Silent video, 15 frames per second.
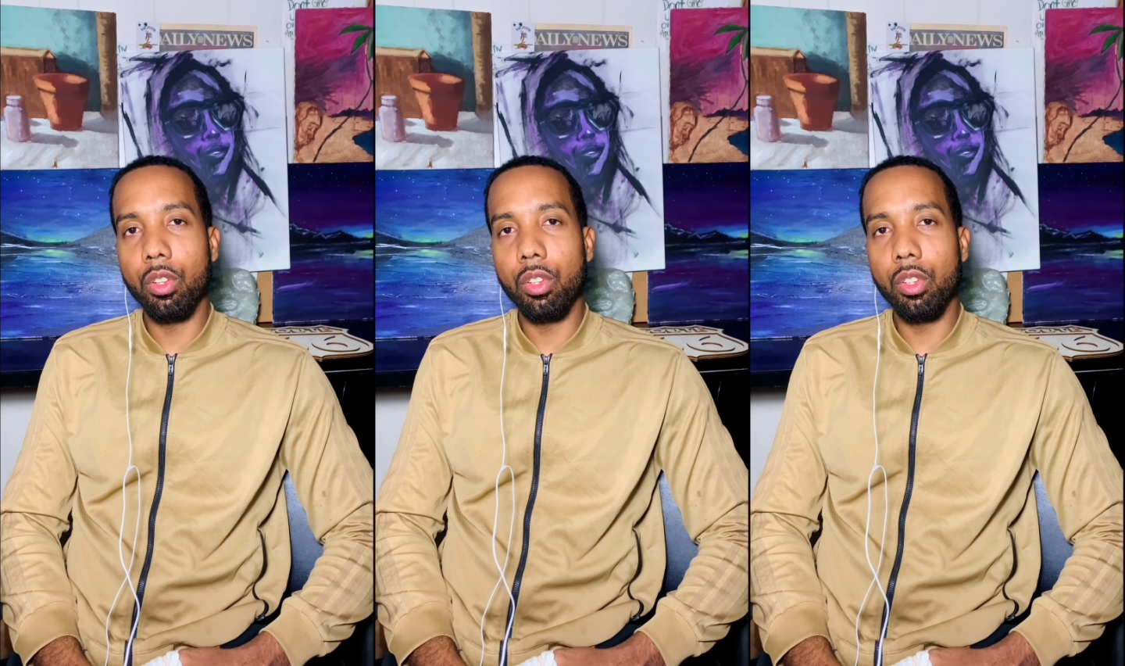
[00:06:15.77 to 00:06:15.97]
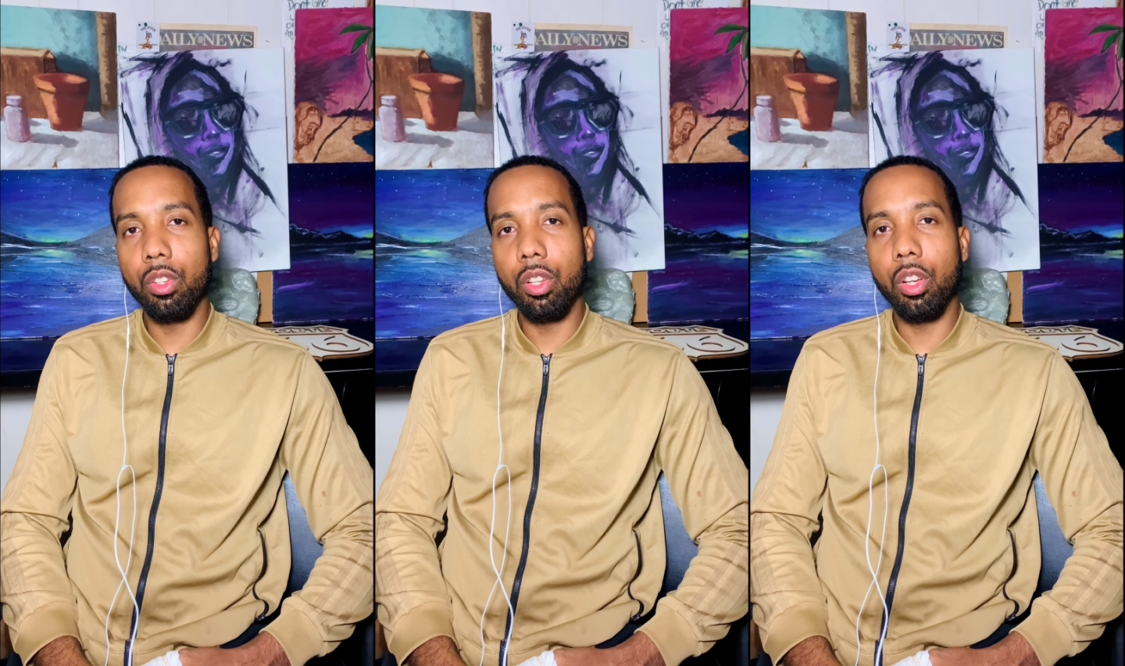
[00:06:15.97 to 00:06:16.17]

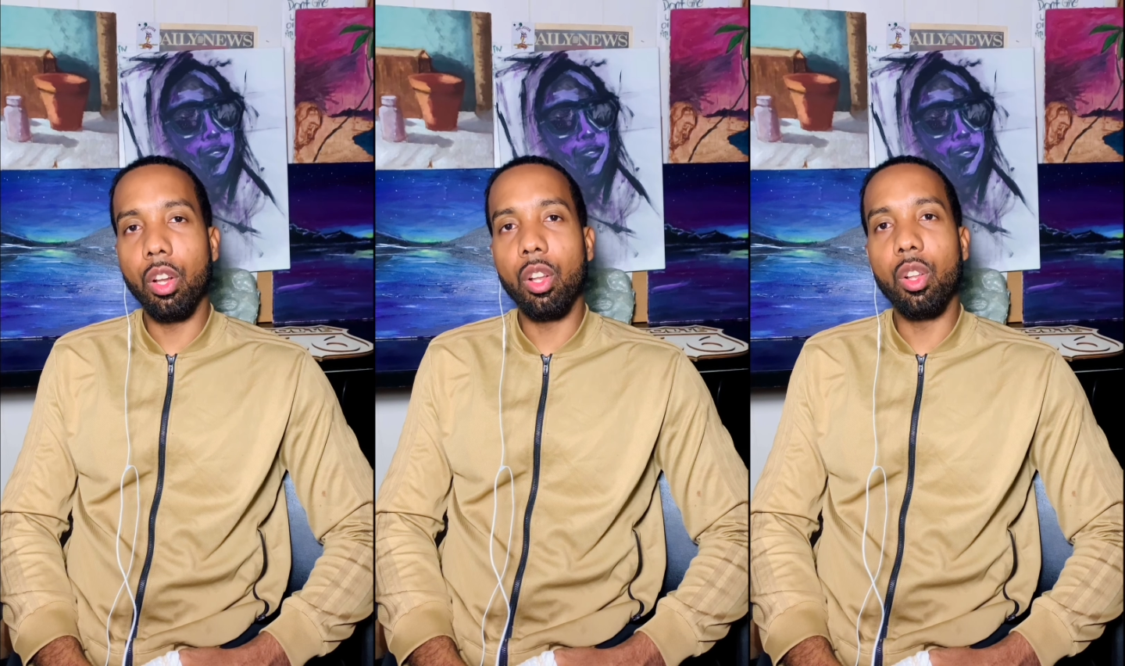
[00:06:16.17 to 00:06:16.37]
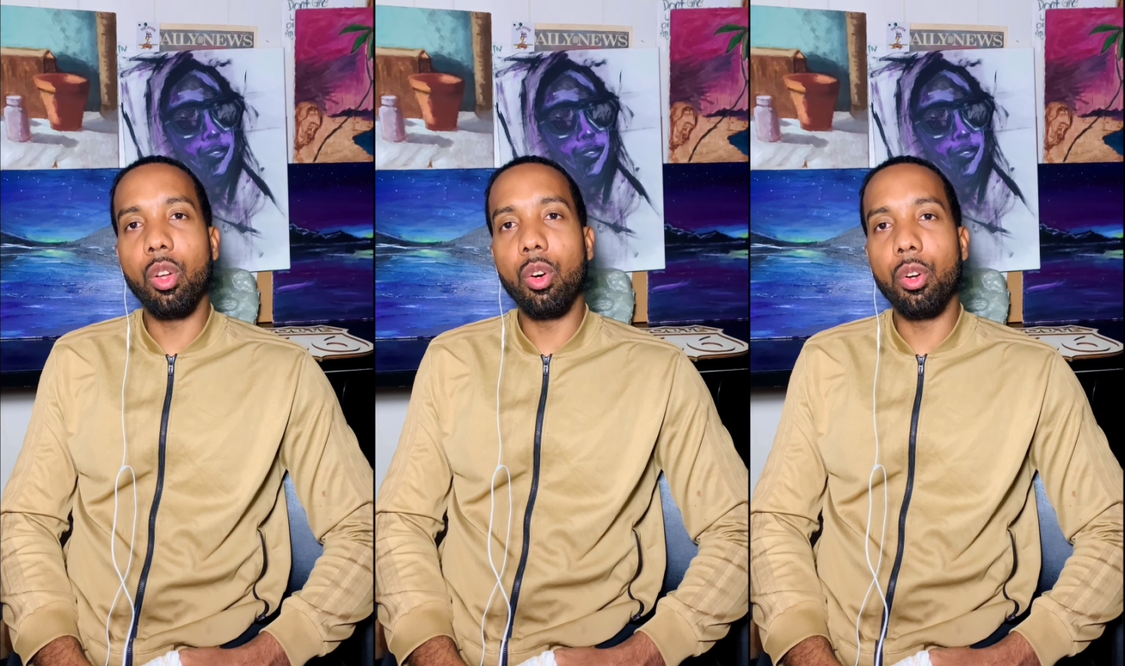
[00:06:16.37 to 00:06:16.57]
to the
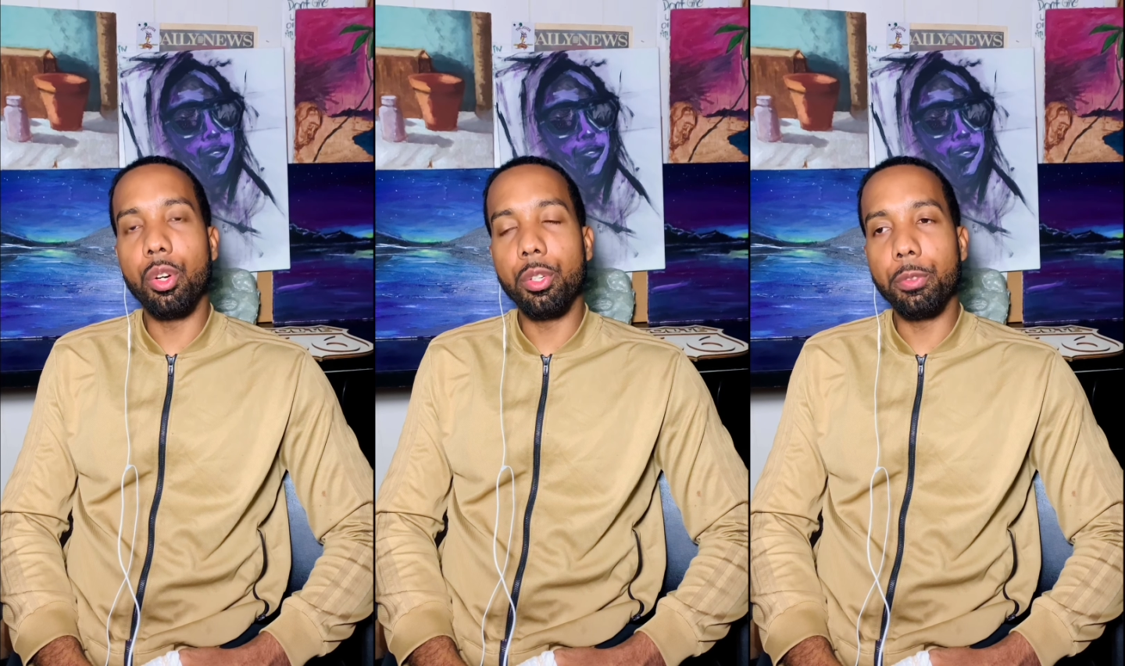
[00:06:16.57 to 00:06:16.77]
Lord